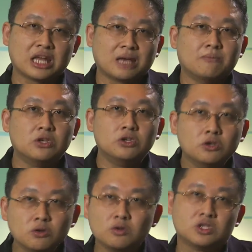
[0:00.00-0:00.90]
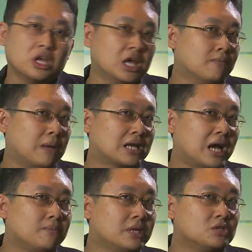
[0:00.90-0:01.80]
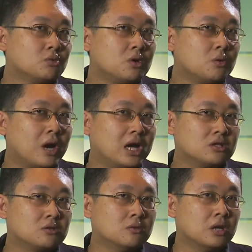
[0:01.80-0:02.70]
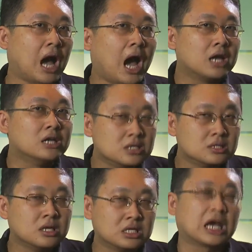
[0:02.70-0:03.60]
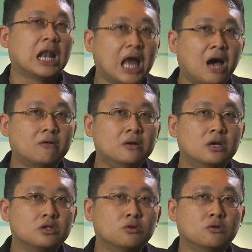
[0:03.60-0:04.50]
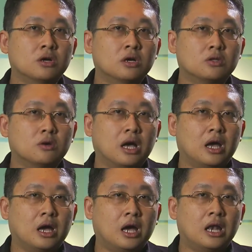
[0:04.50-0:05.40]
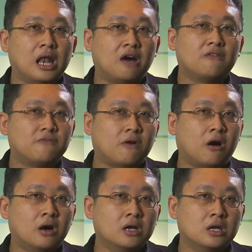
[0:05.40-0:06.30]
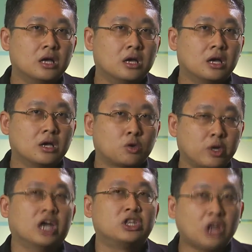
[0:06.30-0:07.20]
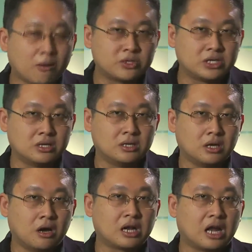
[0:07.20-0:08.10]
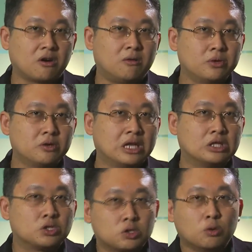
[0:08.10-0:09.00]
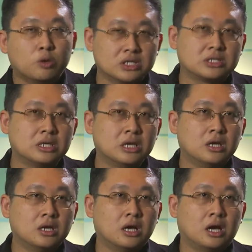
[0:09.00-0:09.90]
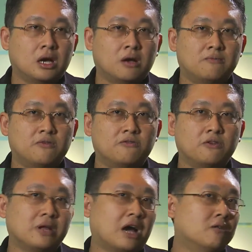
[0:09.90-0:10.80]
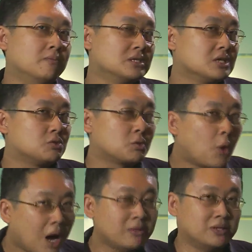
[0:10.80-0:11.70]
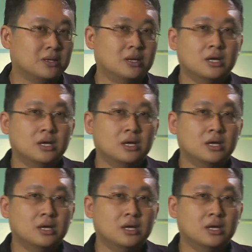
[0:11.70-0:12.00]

that can be used by companies worldwide to harness the cloud, to allow for quick adoption of cloud computing towards fulfilling our business requirement.